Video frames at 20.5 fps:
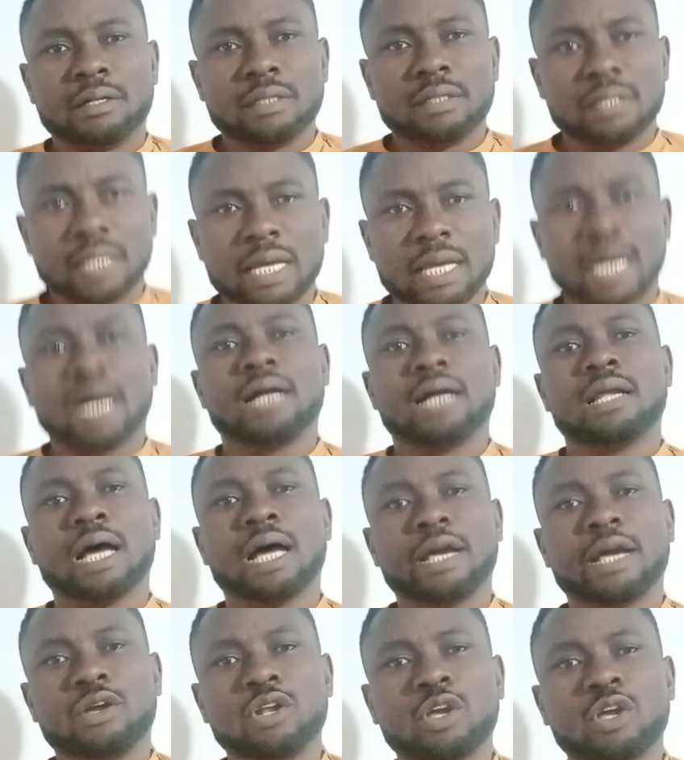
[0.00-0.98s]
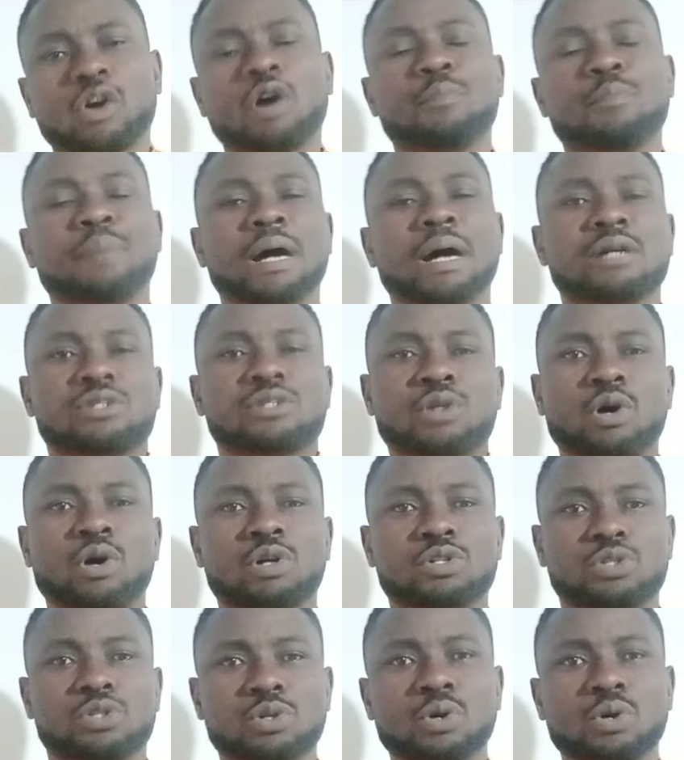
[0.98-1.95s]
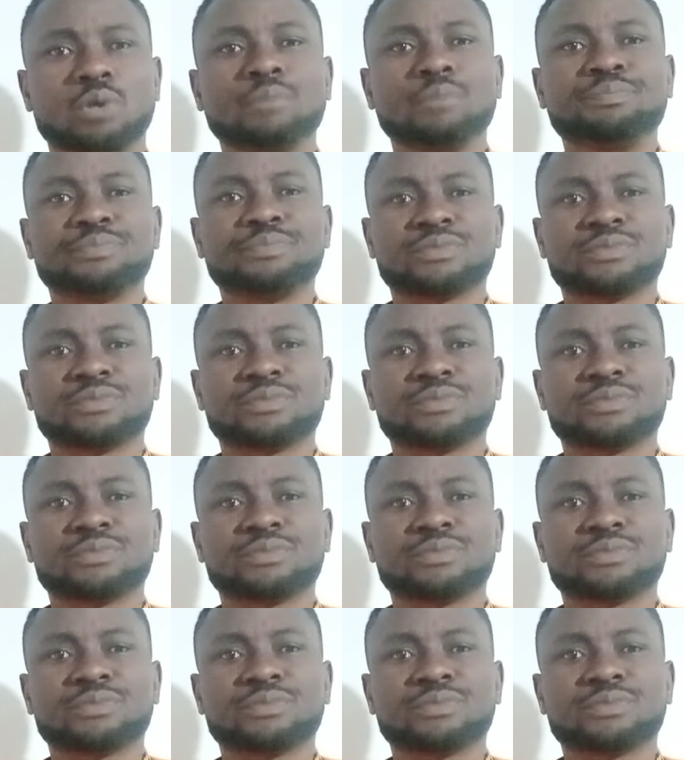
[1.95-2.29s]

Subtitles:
The ionic compounds also